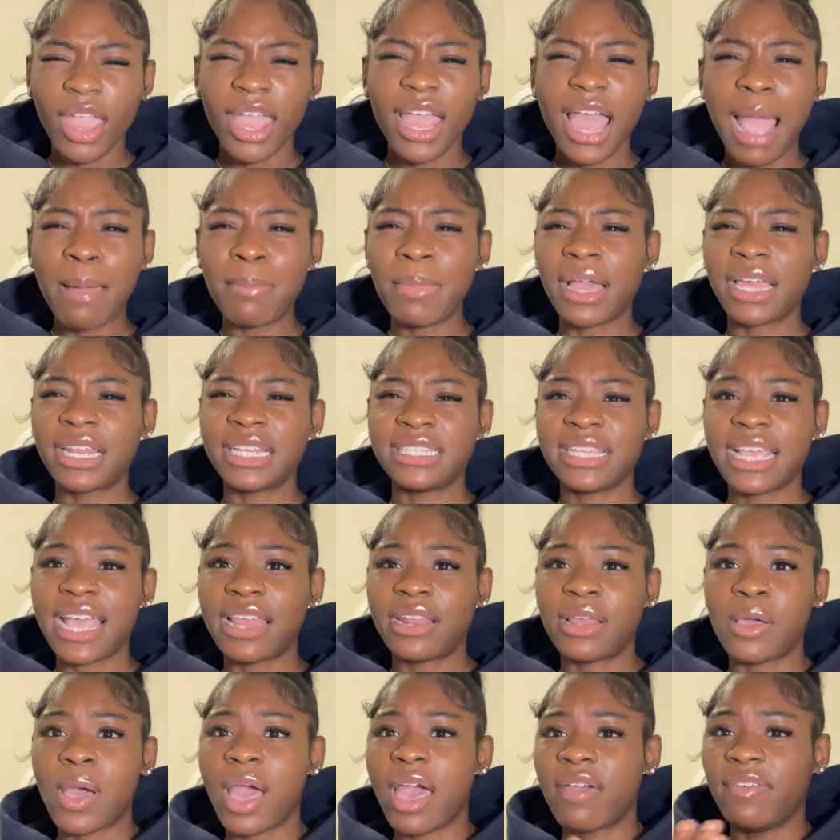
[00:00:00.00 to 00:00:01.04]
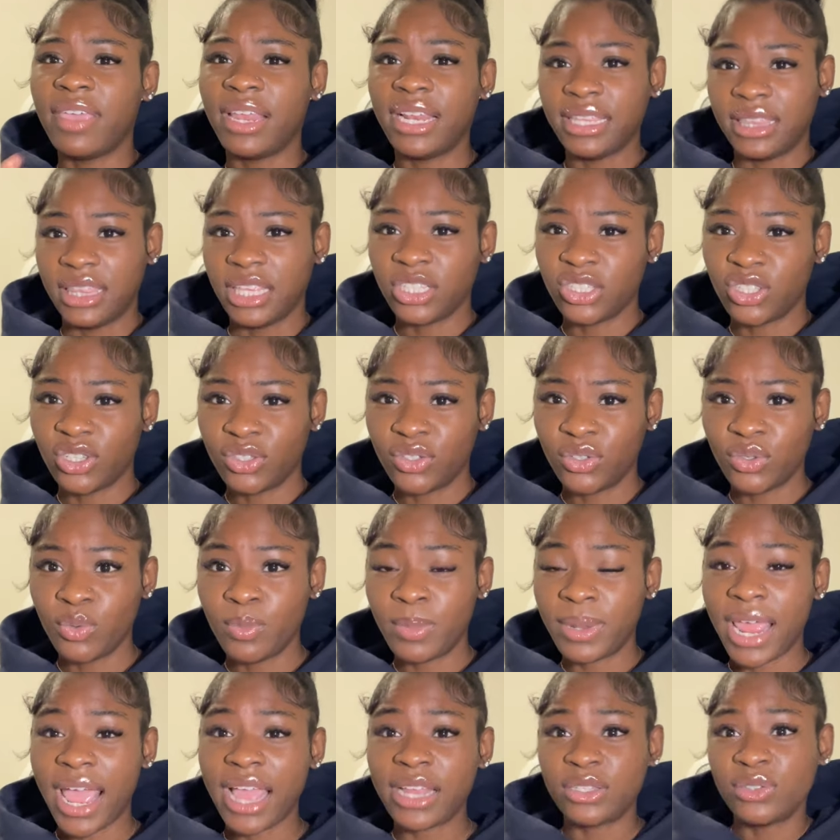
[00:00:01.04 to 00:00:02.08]
I'm not gonna say I don't have anything to do
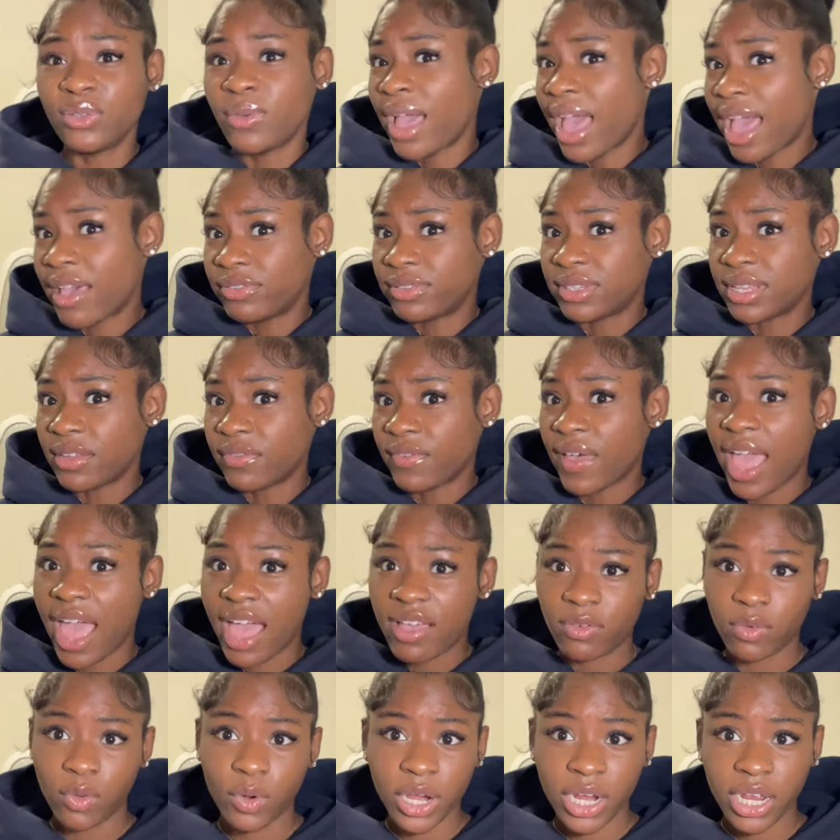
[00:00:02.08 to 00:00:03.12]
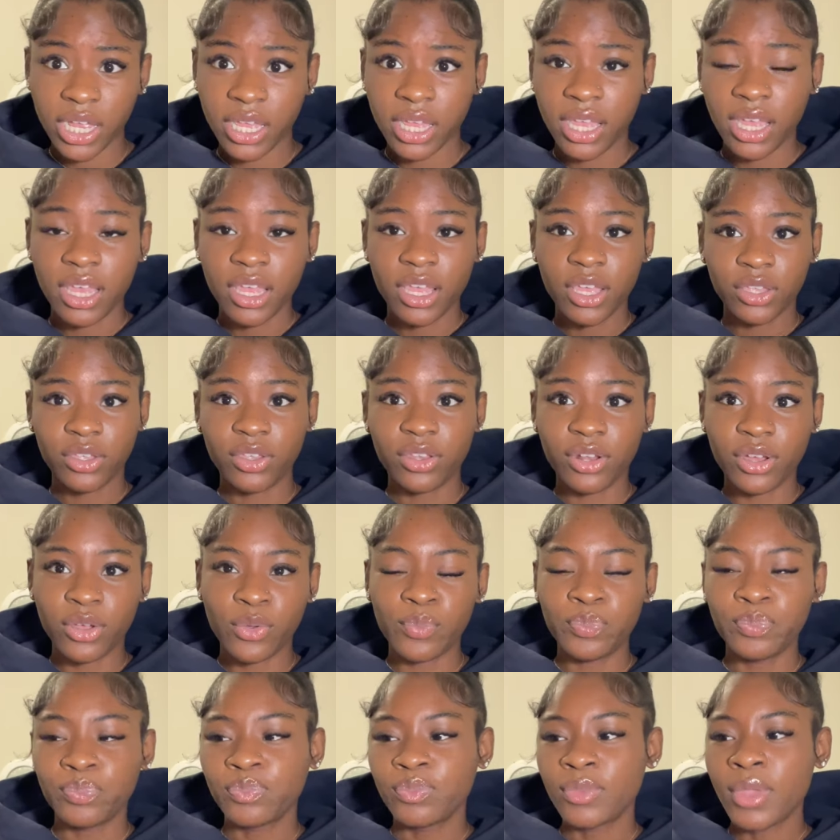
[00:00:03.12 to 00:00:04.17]
but I do have stuff I have work you know